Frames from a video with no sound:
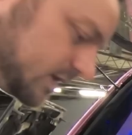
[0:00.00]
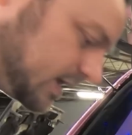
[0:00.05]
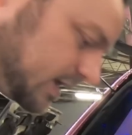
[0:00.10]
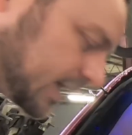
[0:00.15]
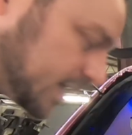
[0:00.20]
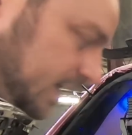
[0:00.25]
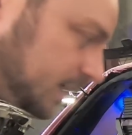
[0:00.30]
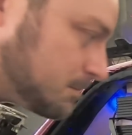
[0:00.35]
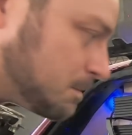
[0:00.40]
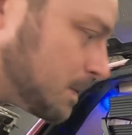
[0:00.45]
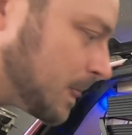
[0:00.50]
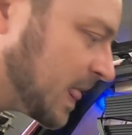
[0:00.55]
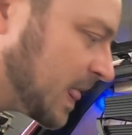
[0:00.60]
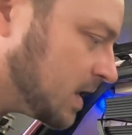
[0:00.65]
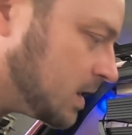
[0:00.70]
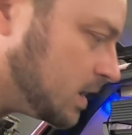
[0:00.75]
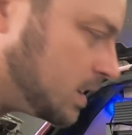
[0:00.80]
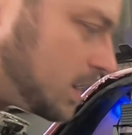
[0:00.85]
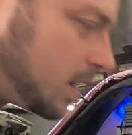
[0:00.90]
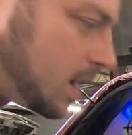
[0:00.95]
second.
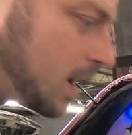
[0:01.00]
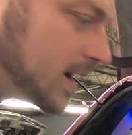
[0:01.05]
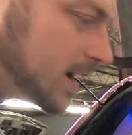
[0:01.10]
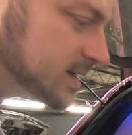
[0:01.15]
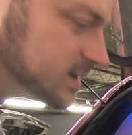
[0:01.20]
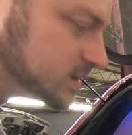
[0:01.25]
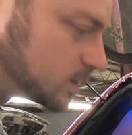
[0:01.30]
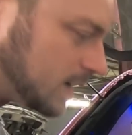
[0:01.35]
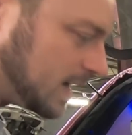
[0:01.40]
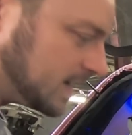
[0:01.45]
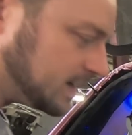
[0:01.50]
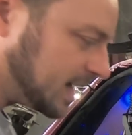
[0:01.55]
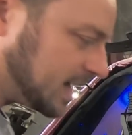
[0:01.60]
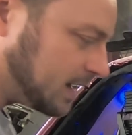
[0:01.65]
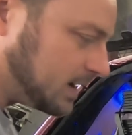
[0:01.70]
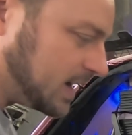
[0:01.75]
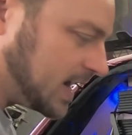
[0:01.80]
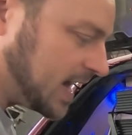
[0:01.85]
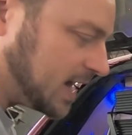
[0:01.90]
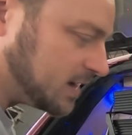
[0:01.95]
All right, so right
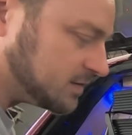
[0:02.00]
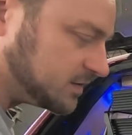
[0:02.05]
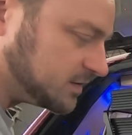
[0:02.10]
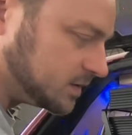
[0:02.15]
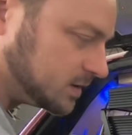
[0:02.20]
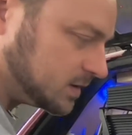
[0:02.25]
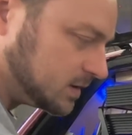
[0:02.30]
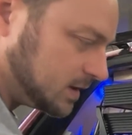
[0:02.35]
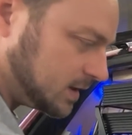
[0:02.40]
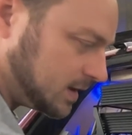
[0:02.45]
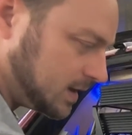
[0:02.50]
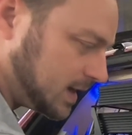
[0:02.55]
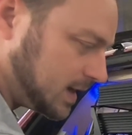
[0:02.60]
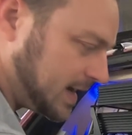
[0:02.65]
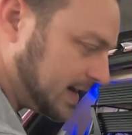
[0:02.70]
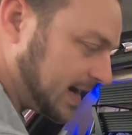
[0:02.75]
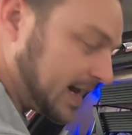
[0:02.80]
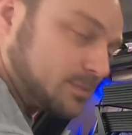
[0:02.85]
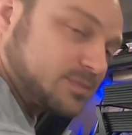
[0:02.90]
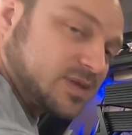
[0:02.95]
now I have
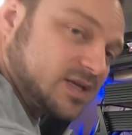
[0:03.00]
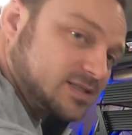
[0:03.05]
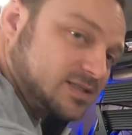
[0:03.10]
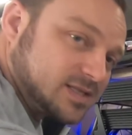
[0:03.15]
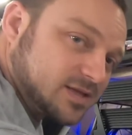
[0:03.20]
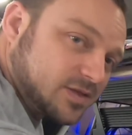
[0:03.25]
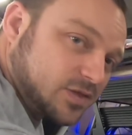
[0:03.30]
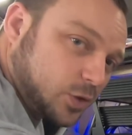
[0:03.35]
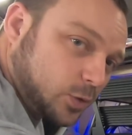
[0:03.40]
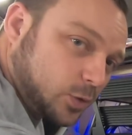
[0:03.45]
an amp that's at